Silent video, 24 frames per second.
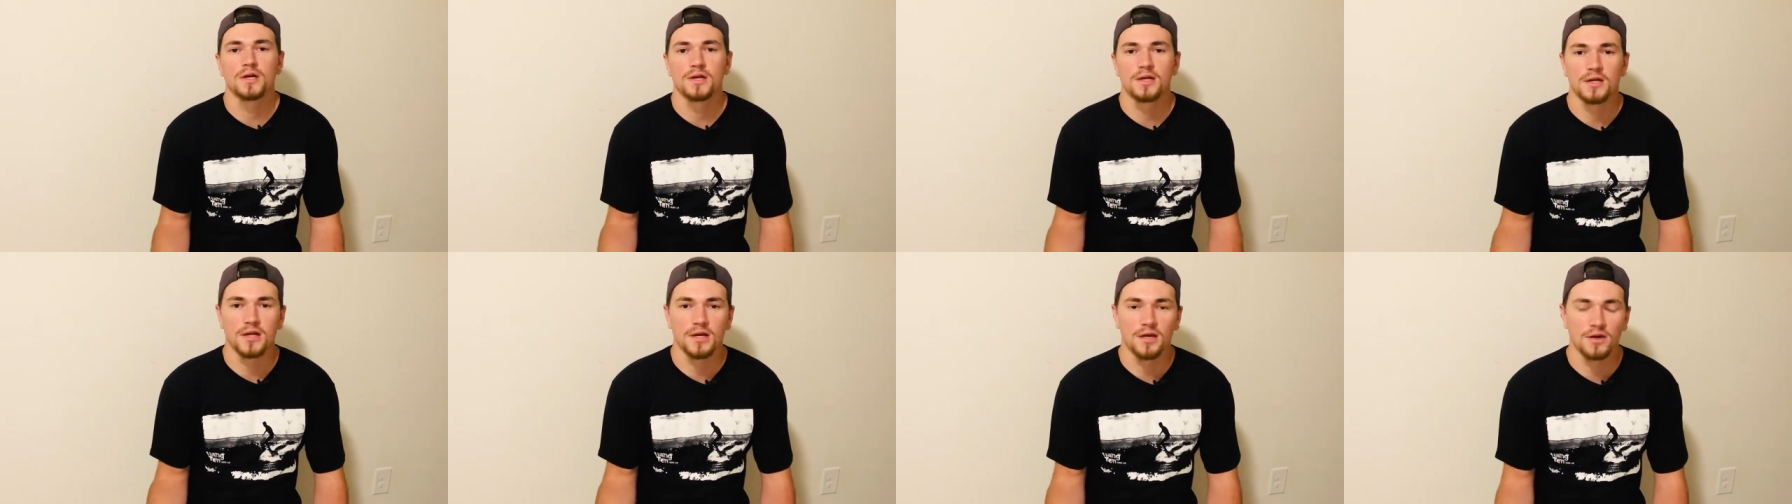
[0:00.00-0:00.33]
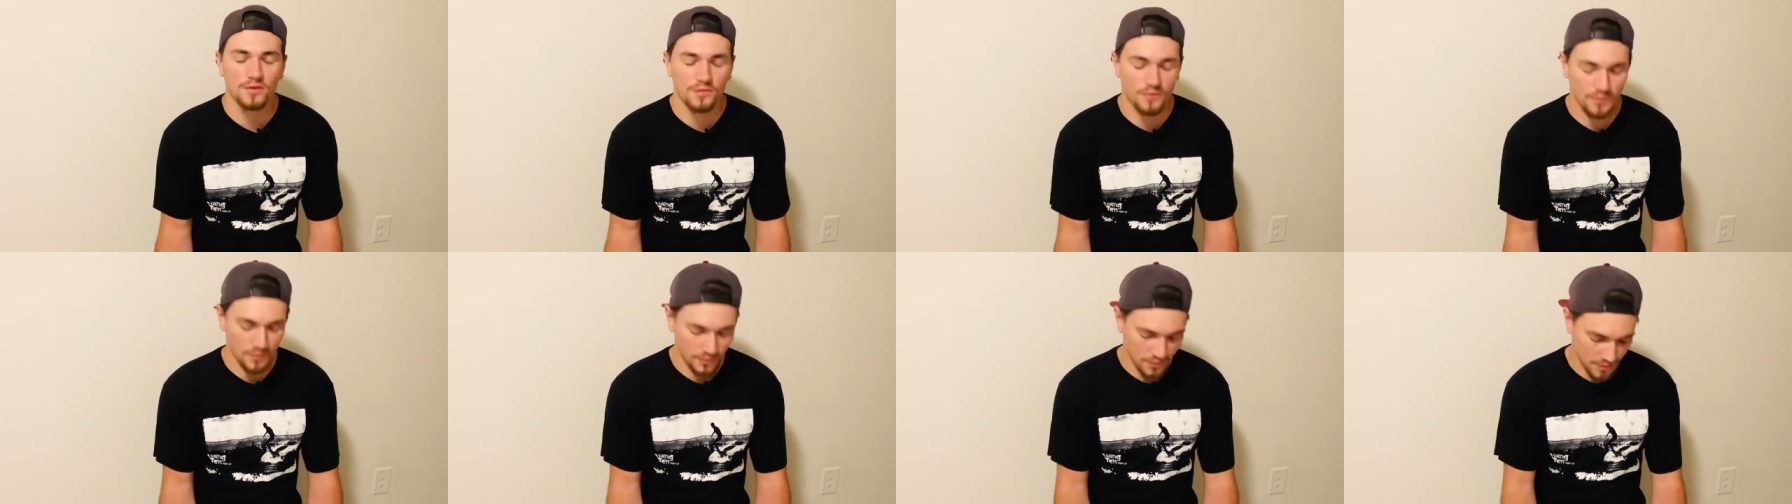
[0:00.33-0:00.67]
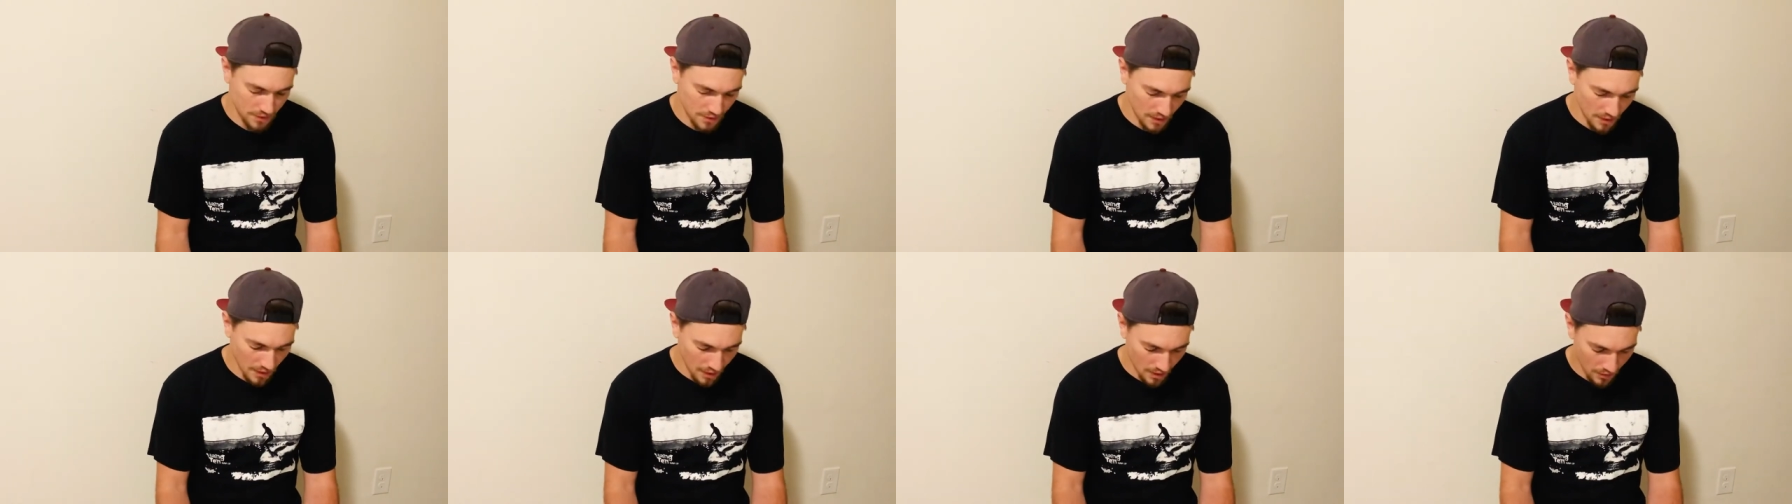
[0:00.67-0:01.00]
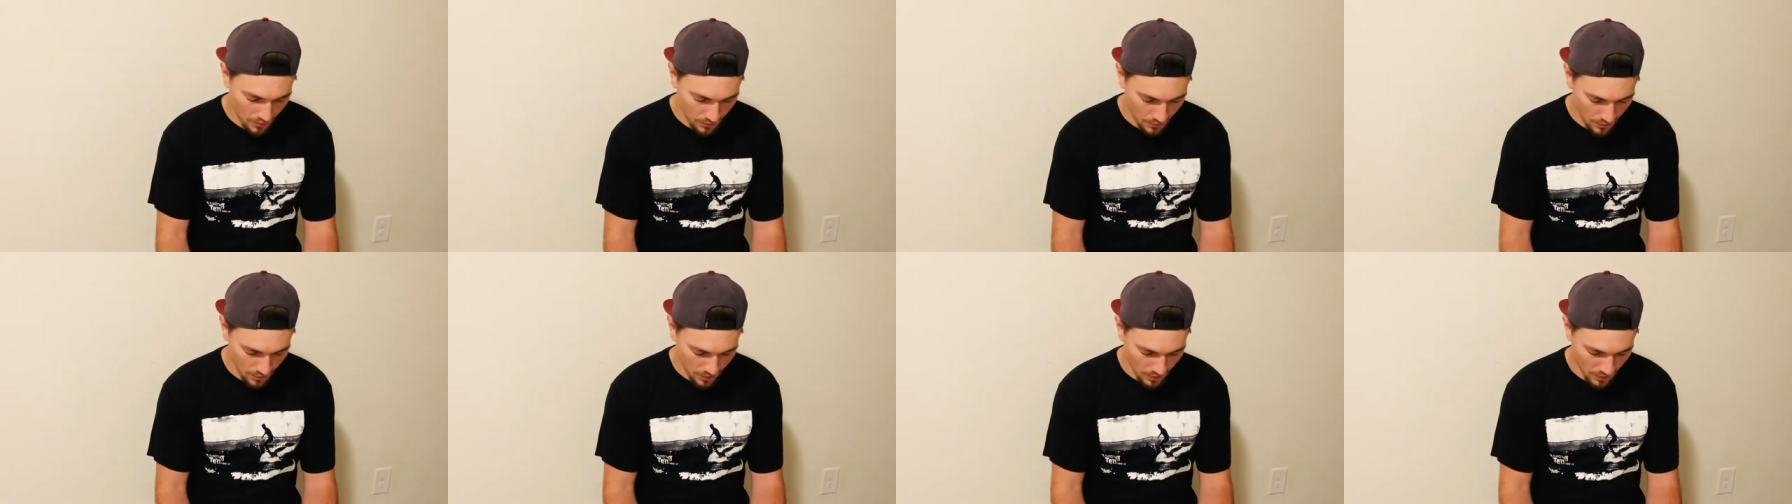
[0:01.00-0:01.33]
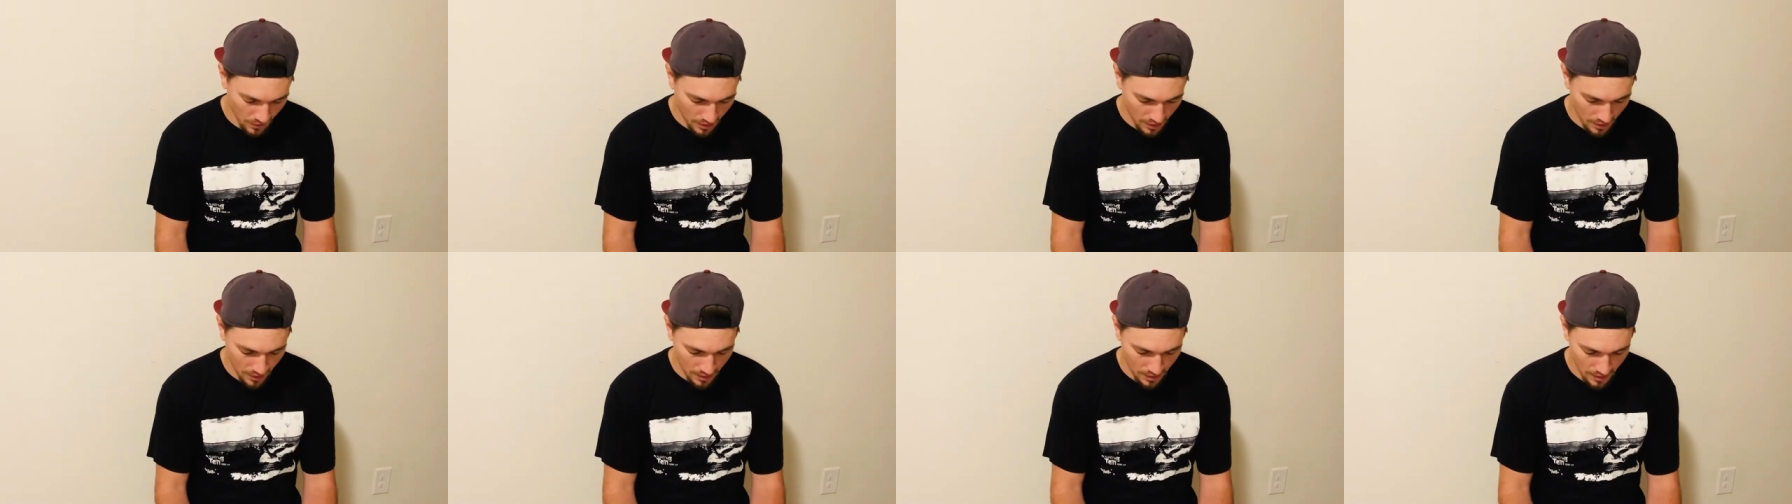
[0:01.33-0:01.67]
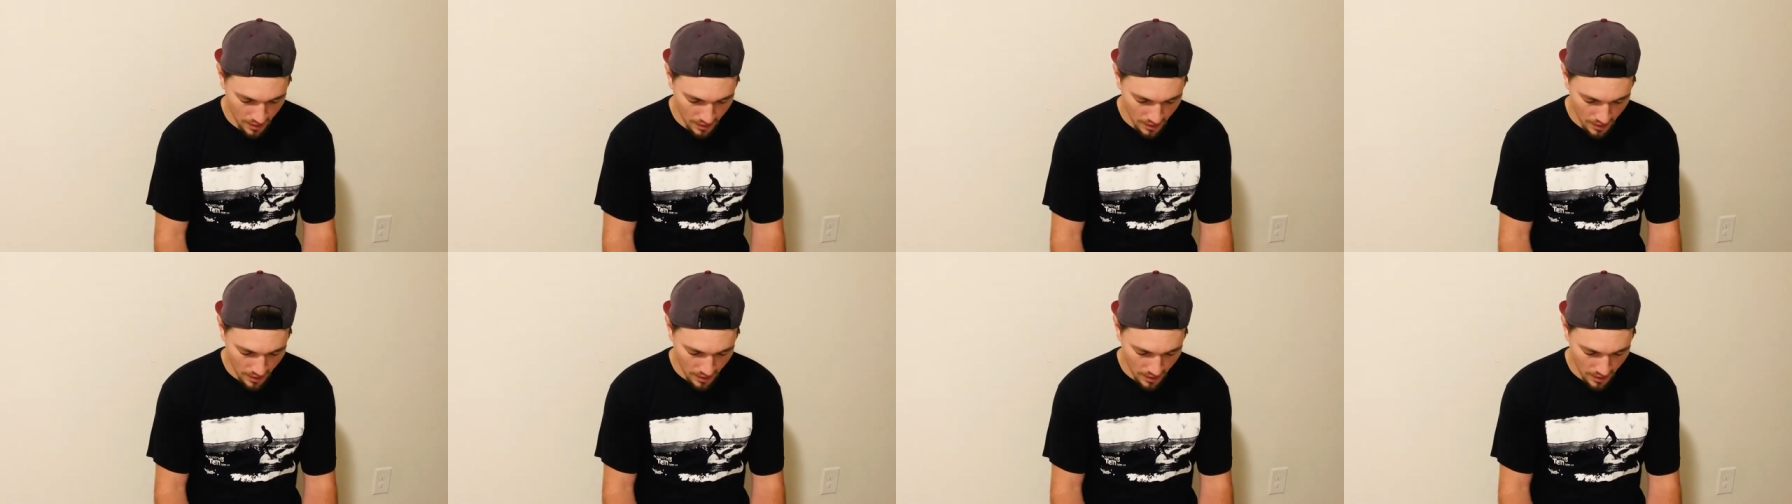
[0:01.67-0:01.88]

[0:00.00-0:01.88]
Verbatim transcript: Now for today, we had